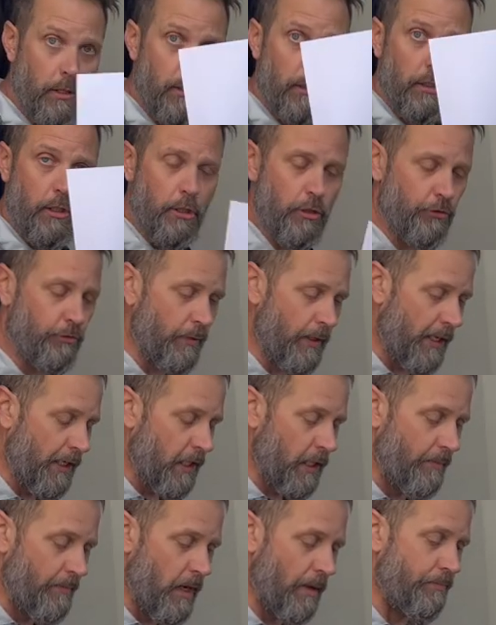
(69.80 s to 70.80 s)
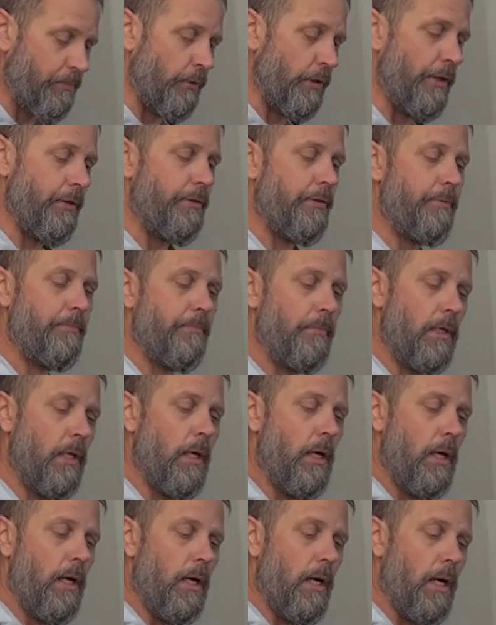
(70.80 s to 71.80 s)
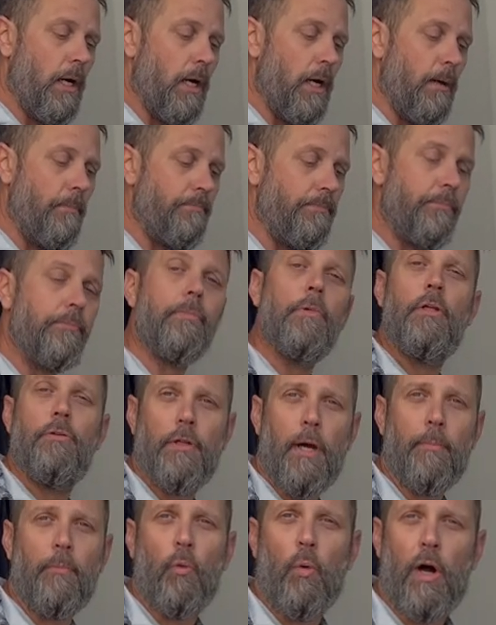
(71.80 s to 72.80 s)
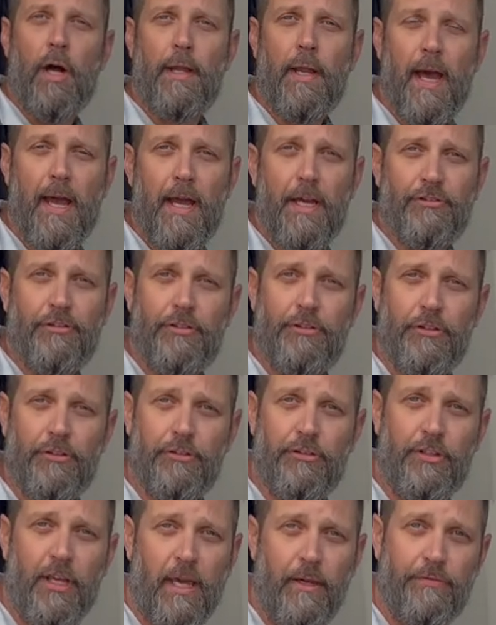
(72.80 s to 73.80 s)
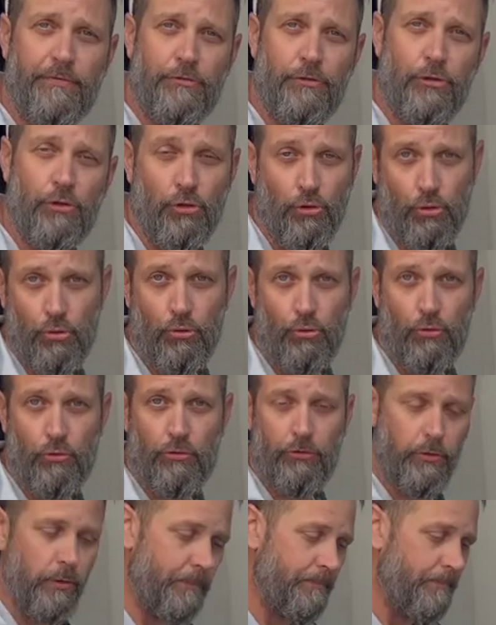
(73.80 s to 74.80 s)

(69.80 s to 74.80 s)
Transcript: here's what I come up with. Number one, I asked, is it safe to use